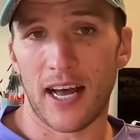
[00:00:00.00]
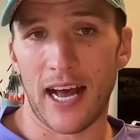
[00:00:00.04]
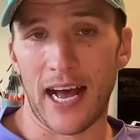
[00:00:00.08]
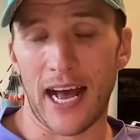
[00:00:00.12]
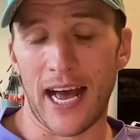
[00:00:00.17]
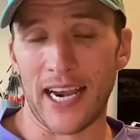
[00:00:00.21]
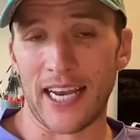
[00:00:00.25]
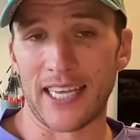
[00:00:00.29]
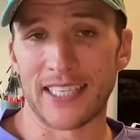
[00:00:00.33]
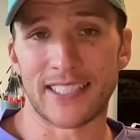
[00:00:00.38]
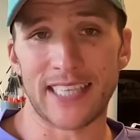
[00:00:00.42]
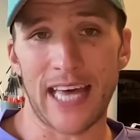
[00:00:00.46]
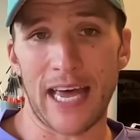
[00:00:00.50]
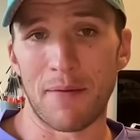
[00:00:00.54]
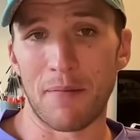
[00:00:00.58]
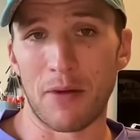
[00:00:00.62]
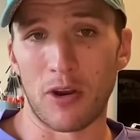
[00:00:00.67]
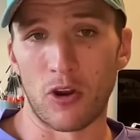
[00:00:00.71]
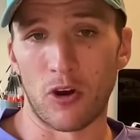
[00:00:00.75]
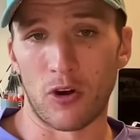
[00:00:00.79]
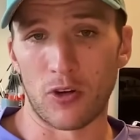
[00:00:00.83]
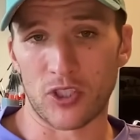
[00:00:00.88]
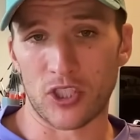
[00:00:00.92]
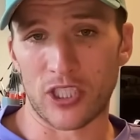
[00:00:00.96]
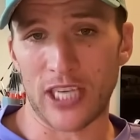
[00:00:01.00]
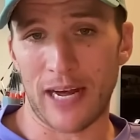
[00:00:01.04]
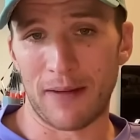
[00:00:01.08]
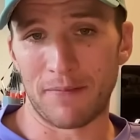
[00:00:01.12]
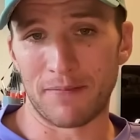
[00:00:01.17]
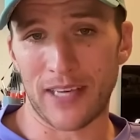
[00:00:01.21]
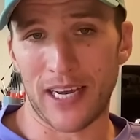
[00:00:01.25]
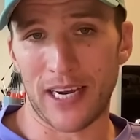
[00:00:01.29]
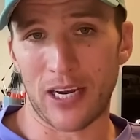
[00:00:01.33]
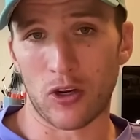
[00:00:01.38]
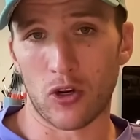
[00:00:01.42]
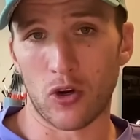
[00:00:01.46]
And the same at
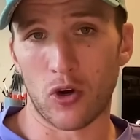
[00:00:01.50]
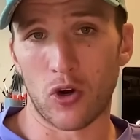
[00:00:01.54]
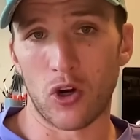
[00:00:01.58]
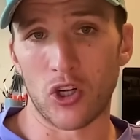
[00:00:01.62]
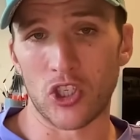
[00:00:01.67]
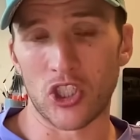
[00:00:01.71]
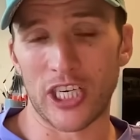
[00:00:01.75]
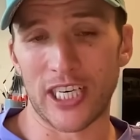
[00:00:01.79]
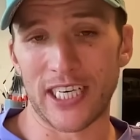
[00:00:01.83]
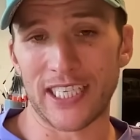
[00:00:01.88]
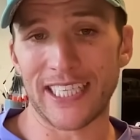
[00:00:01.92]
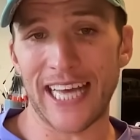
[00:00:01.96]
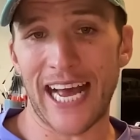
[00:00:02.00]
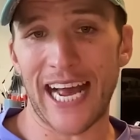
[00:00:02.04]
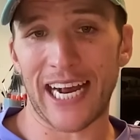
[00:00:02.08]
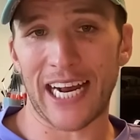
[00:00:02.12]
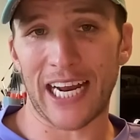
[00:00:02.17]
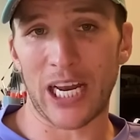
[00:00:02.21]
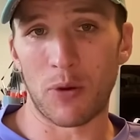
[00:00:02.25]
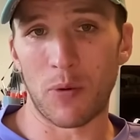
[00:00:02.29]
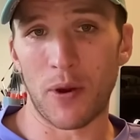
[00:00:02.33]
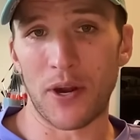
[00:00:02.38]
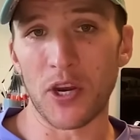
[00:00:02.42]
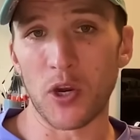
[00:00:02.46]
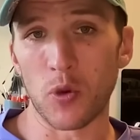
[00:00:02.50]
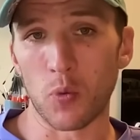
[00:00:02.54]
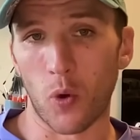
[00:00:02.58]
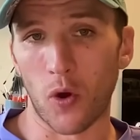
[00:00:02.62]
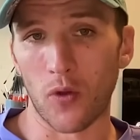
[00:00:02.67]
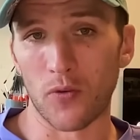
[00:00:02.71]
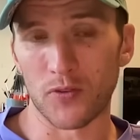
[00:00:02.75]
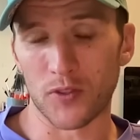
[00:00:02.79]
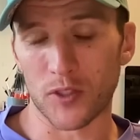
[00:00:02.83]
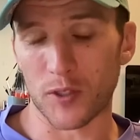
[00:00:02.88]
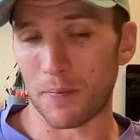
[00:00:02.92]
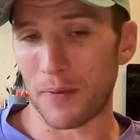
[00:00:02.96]
Notre-Dame-de-la-Gorge. And exactly when you
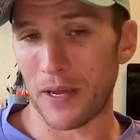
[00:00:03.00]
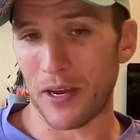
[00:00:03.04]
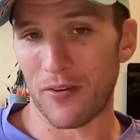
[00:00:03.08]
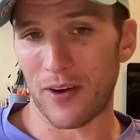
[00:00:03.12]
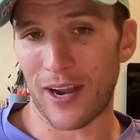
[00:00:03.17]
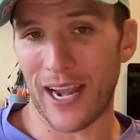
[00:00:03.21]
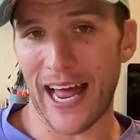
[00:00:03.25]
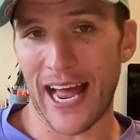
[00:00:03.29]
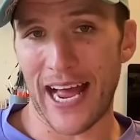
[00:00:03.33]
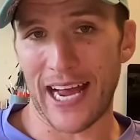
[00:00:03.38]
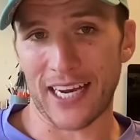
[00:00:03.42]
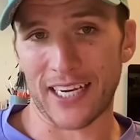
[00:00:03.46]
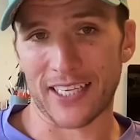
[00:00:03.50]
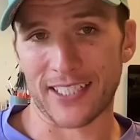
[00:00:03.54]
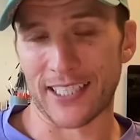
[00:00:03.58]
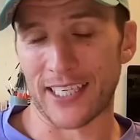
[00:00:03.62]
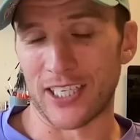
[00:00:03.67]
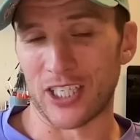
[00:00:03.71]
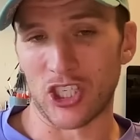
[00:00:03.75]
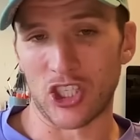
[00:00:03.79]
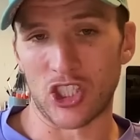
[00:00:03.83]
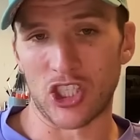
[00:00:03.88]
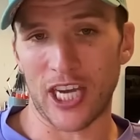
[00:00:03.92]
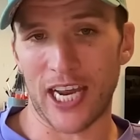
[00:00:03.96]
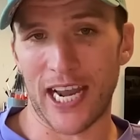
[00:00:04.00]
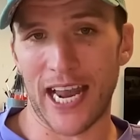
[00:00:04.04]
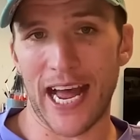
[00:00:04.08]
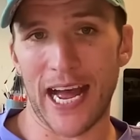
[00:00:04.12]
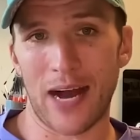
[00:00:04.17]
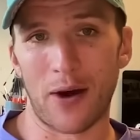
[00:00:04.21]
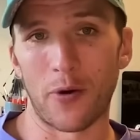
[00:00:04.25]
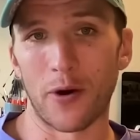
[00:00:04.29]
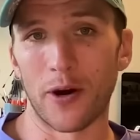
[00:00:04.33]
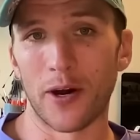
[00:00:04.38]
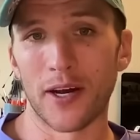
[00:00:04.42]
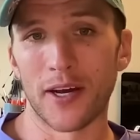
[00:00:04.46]
want to be relaxed and to chill
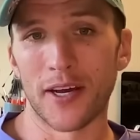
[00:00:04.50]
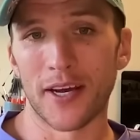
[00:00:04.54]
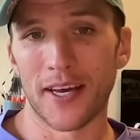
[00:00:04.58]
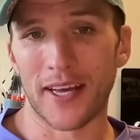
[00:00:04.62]
out